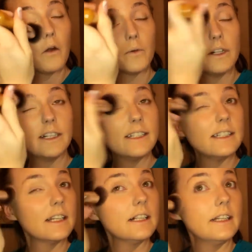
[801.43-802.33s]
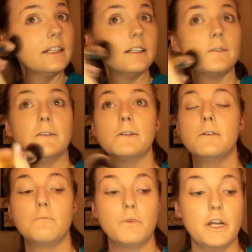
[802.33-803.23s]
really isn't the cleanest
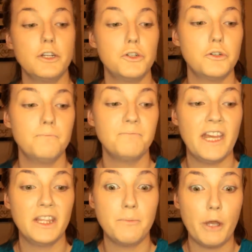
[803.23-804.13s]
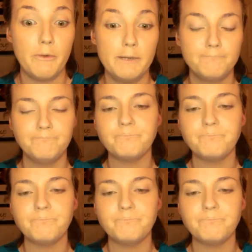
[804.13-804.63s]
brush at the moment.